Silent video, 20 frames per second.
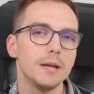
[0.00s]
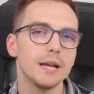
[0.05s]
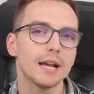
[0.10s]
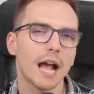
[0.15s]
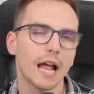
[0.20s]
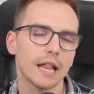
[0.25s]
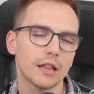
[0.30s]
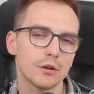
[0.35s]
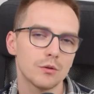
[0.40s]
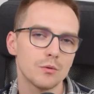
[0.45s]

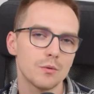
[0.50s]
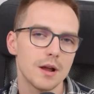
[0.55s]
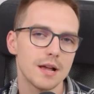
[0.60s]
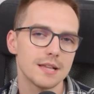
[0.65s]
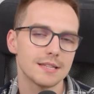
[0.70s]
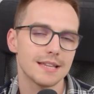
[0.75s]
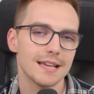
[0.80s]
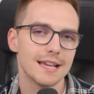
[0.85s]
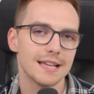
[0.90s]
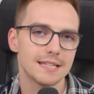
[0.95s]

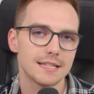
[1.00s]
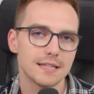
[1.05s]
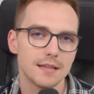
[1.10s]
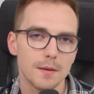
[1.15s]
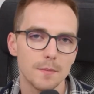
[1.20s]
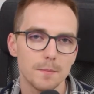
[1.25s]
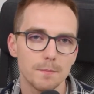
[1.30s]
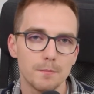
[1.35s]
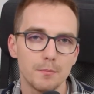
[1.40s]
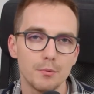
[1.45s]
categorized as
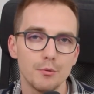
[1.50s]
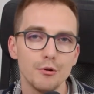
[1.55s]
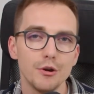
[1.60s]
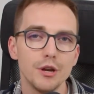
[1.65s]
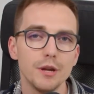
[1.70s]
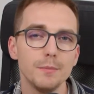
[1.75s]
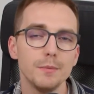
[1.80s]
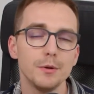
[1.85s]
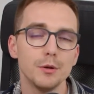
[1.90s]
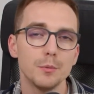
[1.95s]

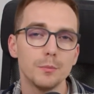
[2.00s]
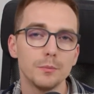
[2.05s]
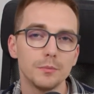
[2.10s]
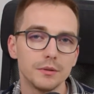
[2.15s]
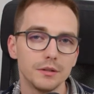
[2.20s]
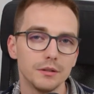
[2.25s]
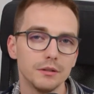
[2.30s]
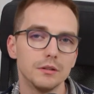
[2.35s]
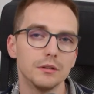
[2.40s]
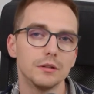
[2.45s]
premium
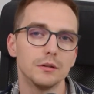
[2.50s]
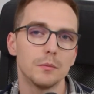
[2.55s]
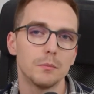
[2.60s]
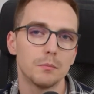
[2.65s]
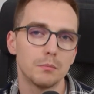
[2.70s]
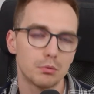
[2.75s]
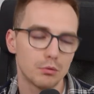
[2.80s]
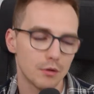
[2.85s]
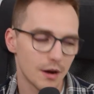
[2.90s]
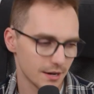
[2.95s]
tier
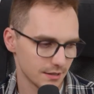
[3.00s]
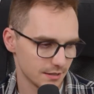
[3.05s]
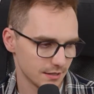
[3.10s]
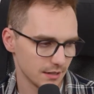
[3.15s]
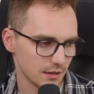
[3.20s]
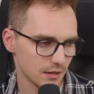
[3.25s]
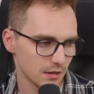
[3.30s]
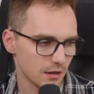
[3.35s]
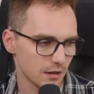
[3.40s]
pricing.